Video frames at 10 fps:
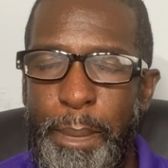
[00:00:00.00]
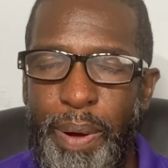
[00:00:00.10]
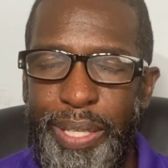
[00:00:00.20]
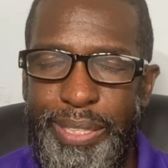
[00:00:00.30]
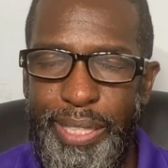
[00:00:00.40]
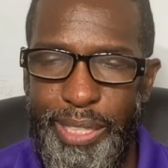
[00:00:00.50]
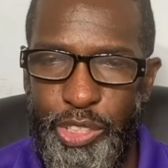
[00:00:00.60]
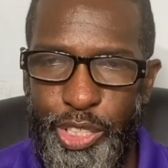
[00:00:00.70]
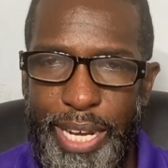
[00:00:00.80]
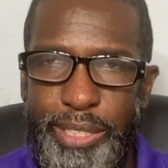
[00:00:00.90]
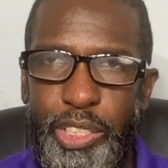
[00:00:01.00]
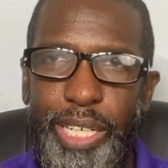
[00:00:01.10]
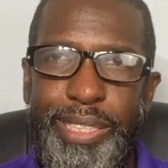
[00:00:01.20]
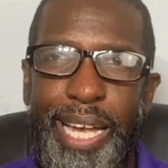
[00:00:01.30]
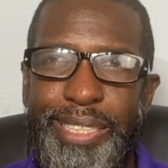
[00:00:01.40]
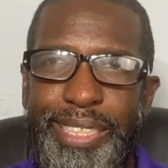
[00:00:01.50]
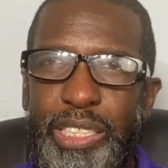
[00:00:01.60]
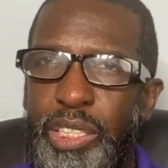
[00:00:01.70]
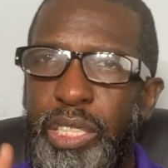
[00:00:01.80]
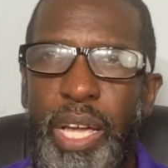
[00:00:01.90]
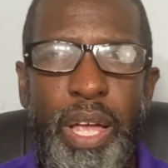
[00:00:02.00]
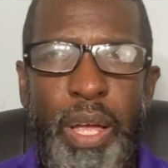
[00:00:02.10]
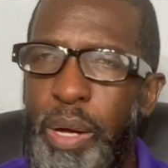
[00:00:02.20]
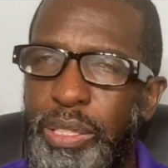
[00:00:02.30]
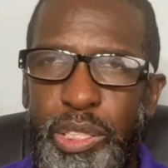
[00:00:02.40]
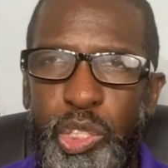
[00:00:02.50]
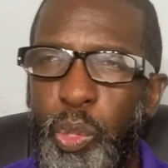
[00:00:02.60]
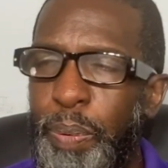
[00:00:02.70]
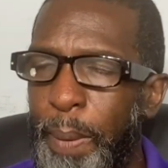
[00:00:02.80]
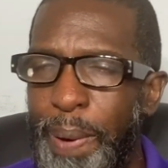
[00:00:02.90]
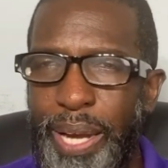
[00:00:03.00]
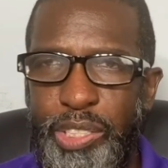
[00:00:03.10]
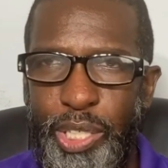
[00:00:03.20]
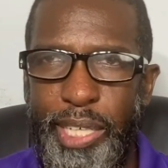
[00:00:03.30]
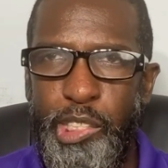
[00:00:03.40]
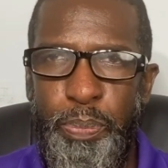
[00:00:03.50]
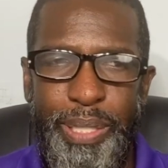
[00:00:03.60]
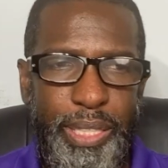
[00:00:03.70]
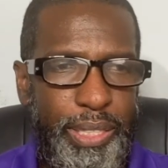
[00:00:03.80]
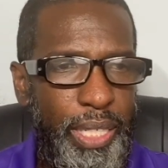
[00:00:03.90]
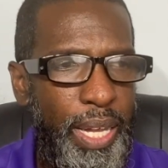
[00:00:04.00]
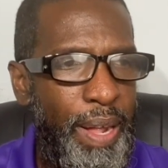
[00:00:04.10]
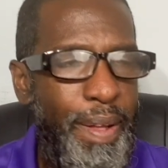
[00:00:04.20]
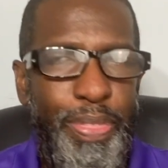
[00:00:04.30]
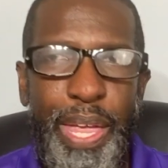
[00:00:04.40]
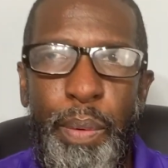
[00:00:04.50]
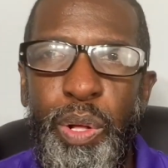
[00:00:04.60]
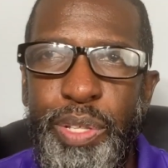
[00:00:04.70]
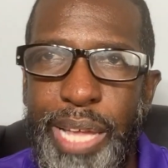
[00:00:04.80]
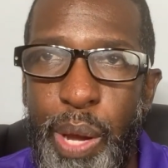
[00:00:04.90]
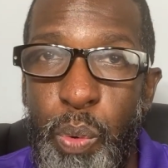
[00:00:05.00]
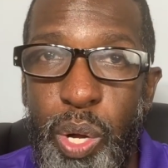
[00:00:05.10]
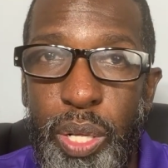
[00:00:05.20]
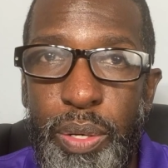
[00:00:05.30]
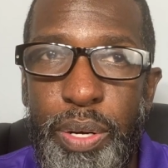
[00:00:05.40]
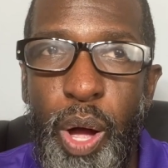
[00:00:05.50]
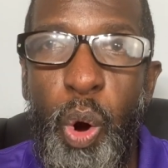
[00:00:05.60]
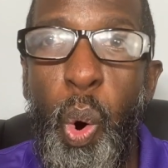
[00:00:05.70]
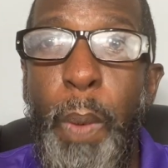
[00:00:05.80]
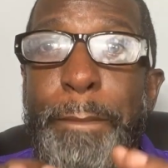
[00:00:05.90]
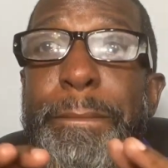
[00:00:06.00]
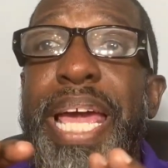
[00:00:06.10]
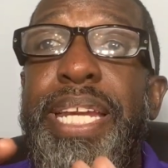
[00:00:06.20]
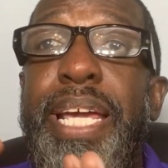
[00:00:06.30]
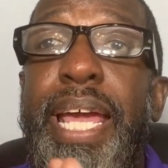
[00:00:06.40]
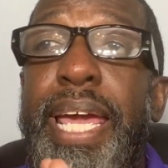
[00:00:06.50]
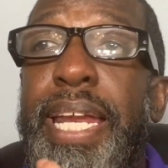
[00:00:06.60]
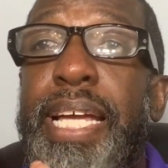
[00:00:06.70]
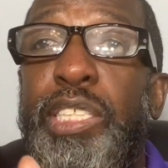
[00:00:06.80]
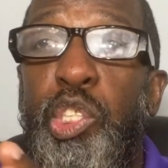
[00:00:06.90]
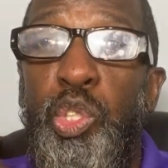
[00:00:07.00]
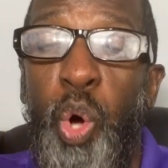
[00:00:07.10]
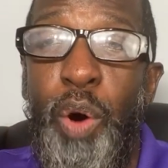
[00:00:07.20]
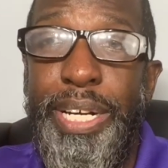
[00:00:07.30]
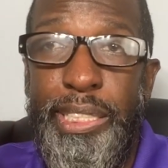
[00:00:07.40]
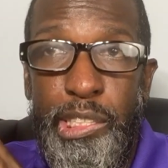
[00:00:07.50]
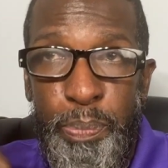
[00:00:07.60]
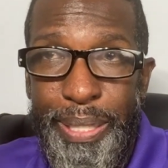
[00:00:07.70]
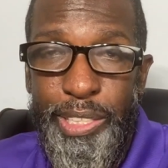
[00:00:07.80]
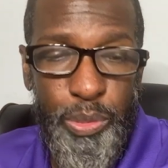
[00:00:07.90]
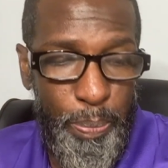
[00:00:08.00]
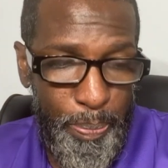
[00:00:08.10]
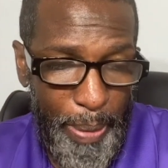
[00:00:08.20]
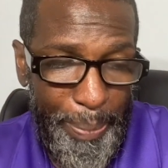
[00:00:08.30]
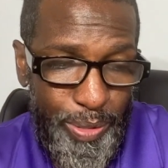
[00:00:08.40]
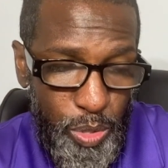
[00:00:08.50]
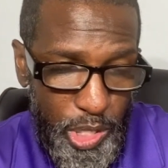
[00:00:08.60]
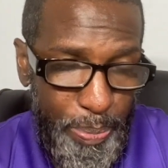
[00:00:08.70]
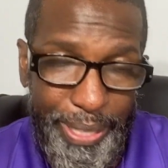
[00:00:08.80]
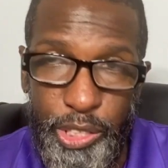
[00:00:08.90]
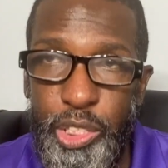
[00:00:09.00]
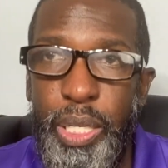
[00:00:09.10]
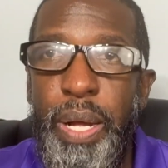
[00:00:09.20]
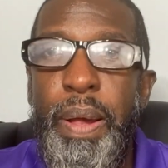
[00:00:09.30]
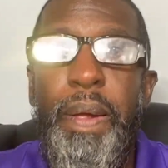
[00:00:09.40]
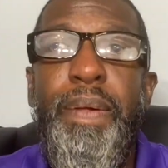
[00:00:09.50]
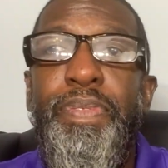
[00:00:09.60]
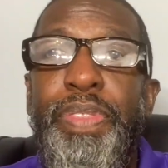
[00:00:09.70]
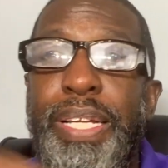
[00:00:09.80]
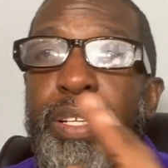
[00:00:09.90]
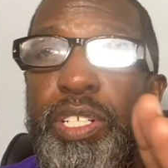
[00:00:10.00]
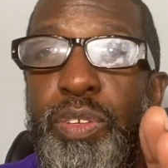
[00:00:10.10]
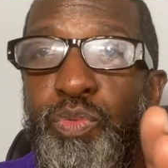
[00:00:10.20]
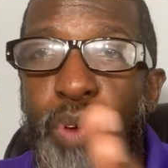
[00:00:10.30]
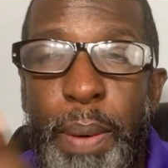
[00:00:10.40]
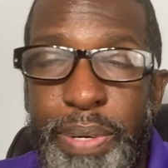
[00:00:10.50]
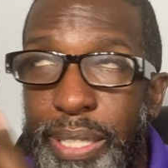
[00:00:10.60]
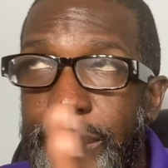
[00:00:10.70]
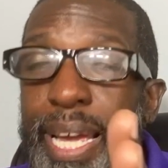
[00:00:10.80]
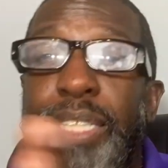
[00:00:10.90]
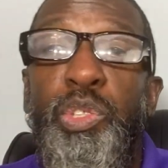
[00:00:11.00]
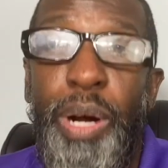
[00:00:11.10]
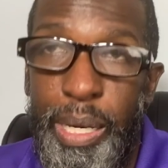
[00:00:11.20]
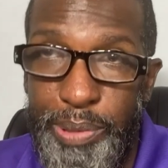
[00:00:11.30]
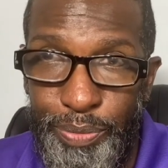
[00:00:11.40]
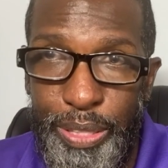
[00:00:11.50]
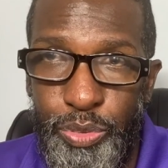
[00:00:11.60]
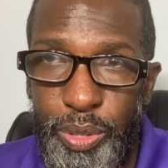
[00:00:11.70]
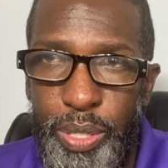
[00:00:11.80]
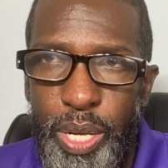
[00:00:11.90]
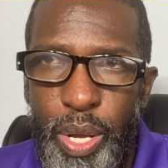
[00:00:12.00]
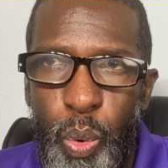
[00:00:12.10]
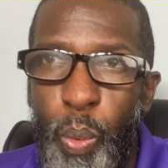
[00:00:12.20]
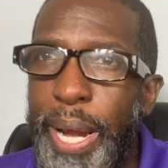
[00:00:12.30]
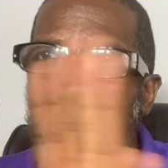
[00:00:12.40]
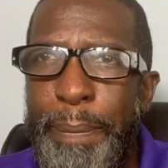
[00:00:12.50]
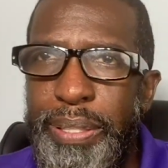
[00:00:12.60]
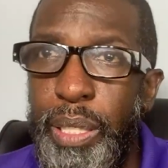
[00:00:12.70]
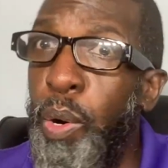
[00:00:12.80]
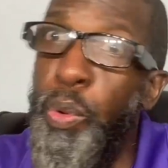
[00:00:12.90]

brother T.D. Jakes, just as these stupid apologetic speaks, they will omit in historic speech, biblical speech, the 10 tribes of Israel. What happened to them? Oh,